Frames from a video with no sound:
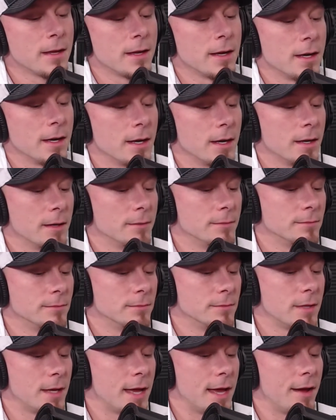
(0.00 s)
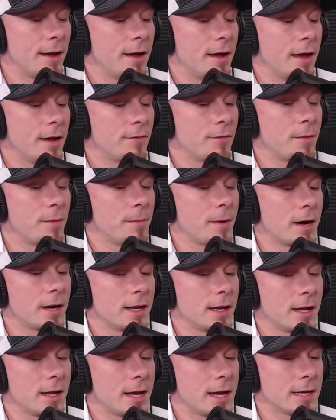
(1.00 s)

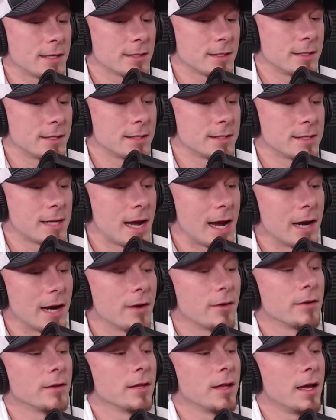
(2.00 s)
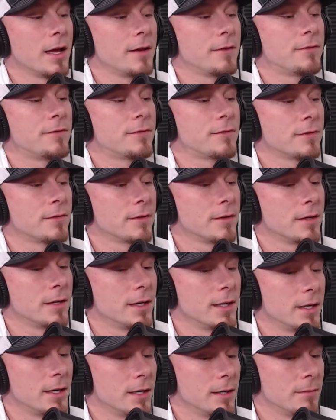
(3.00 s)
Everybody has a desire in life.
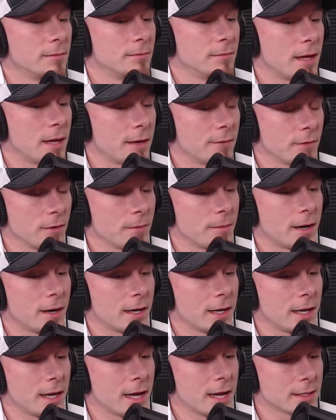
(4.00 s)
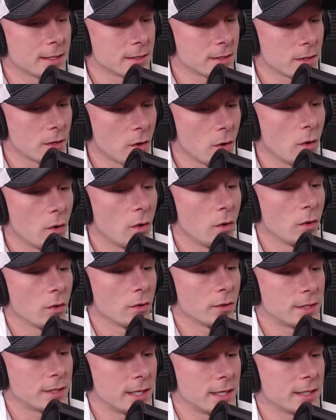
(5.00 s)
Everybody has a goal
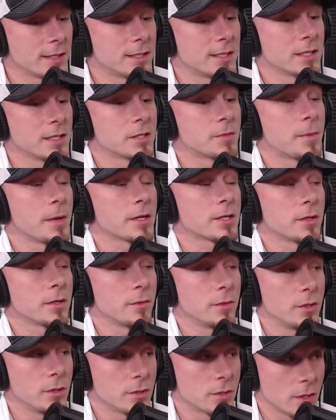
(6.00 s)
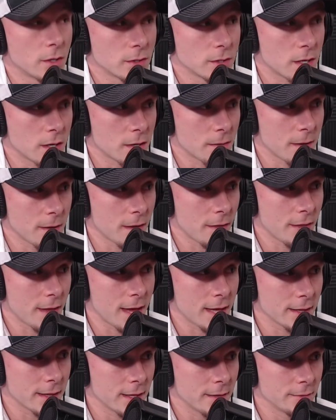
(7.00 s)
or tendency, especially when you start talking about
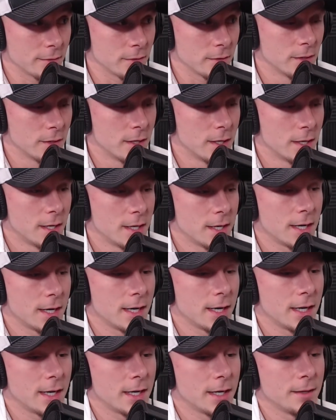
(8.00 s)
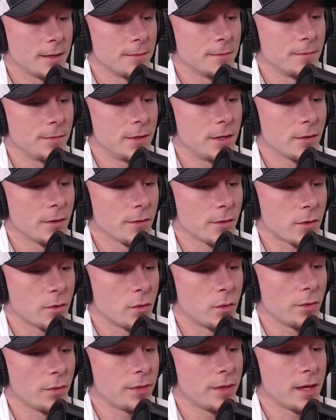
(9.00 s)
that level. The
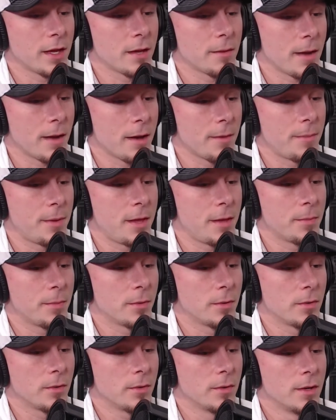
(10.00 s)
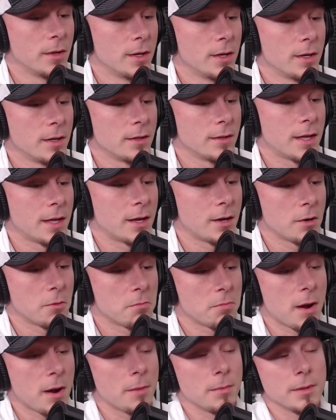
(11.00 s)
cool thing about people that are
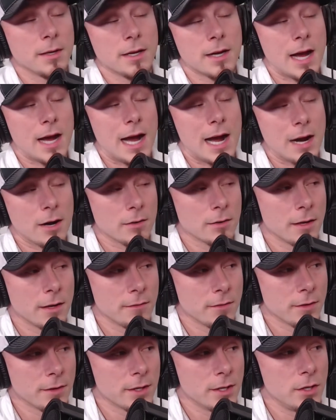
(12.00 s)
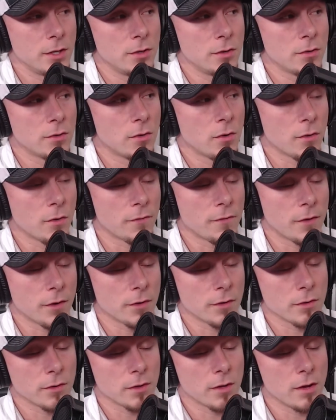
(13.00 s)
probably at a higher level than you or
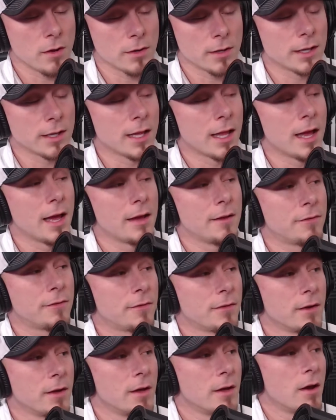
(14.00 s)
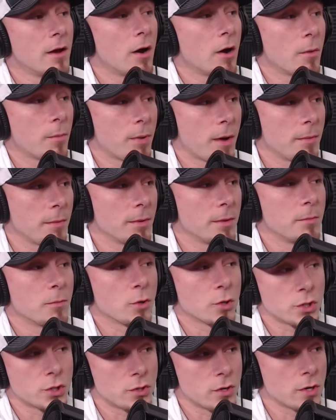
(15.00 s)
farther along in life are probably
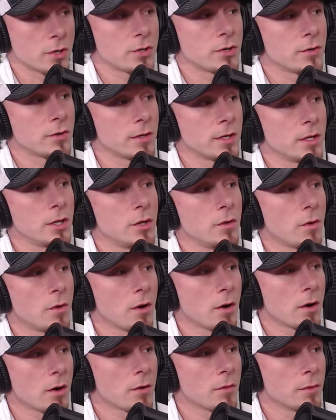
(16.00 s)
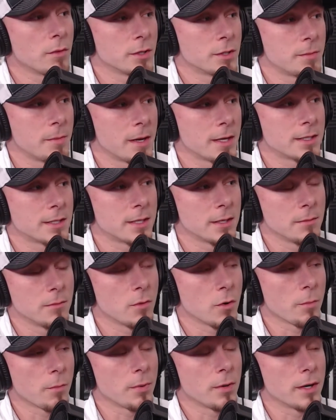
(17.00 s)
more structured than you are, which makes them
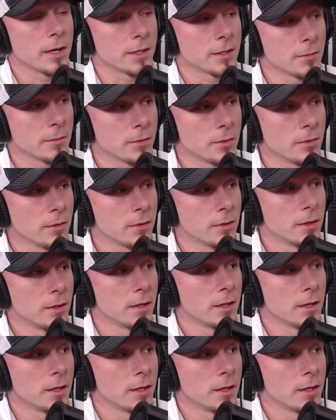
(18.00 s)
more predictable.